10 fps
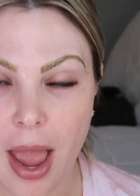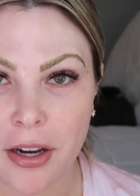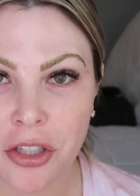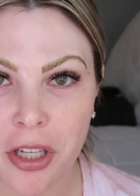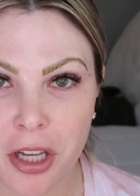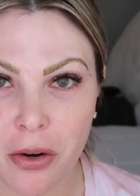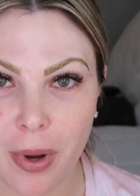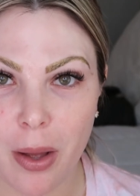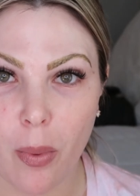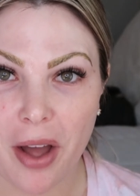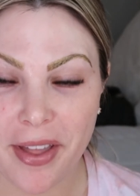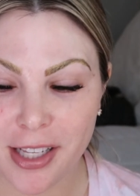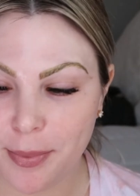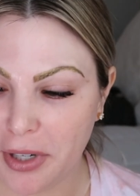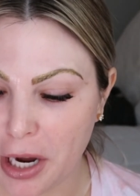Actually, you know what? While
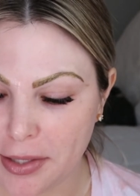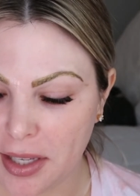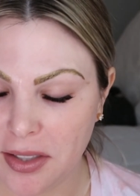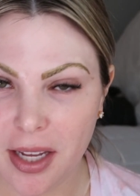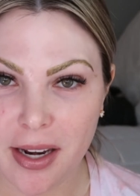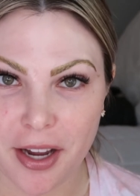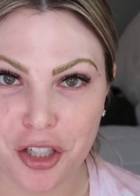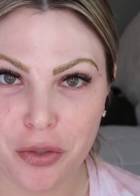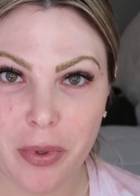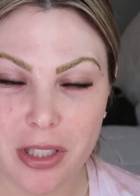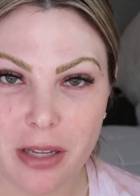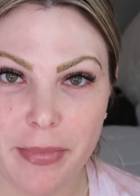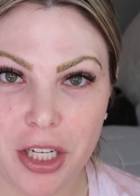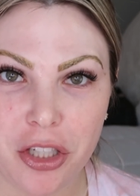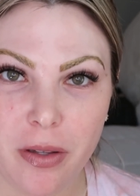that's processing, I just wanted to
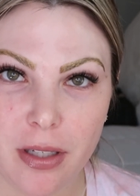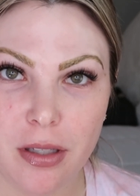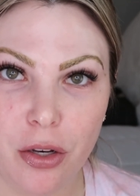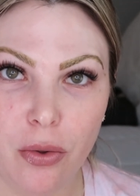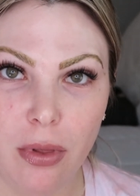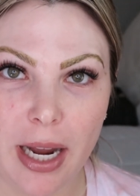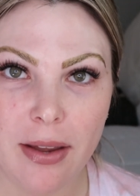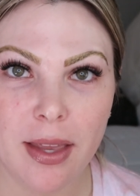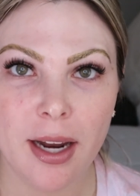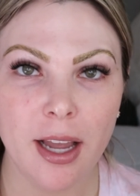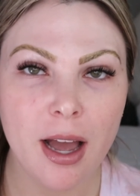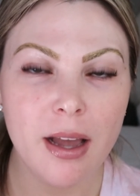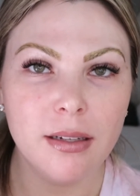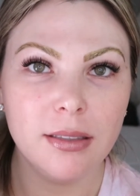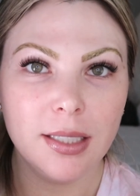mention this new light that I
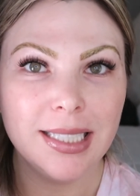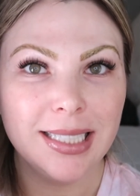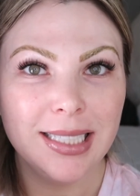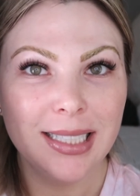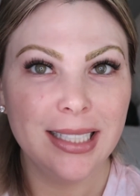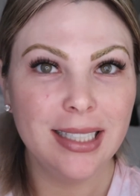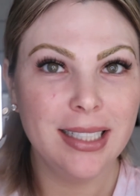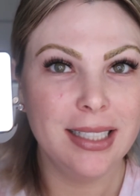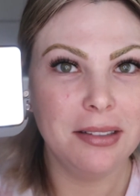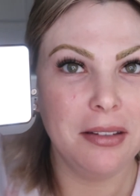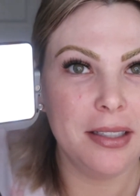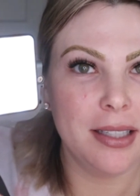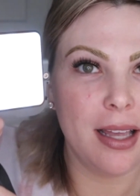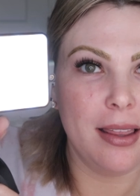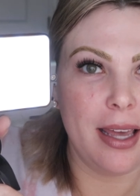got.
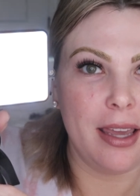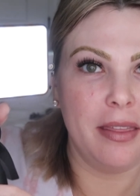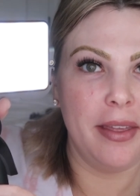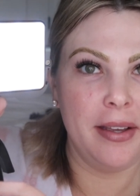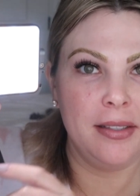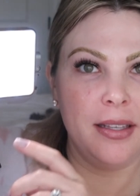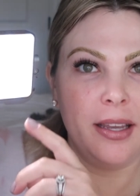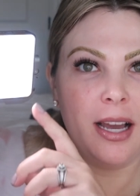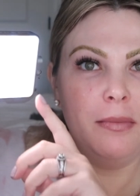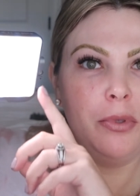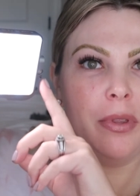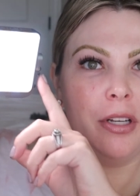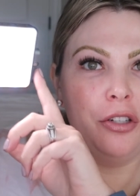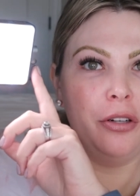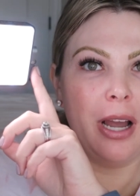Looks like this. It comes with
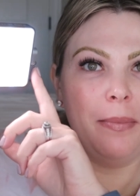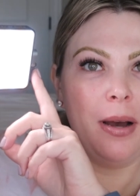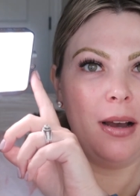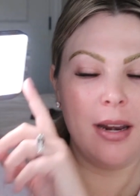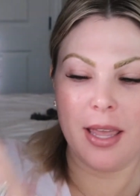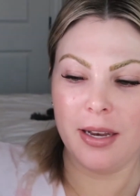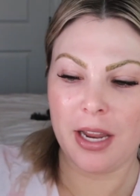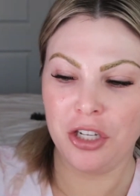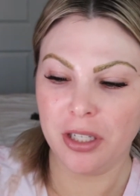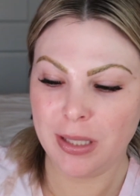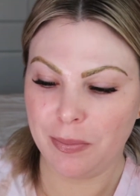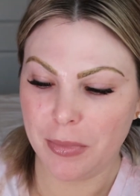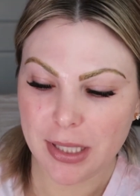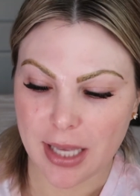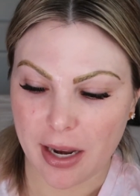a tripod, and I just
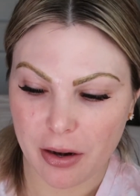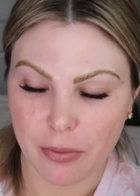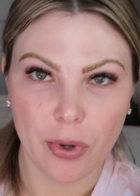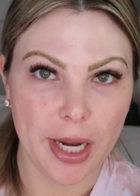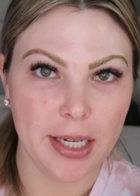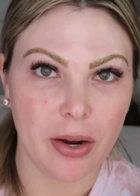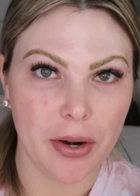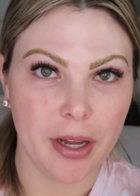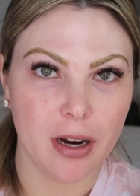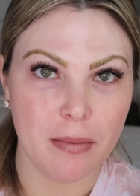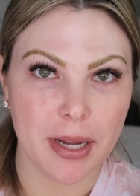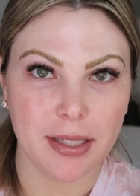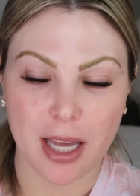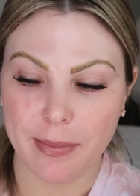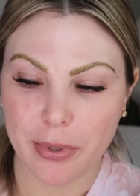set it right down here on my
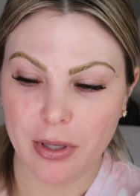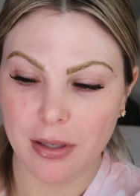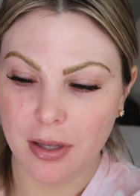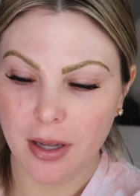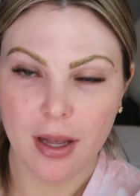table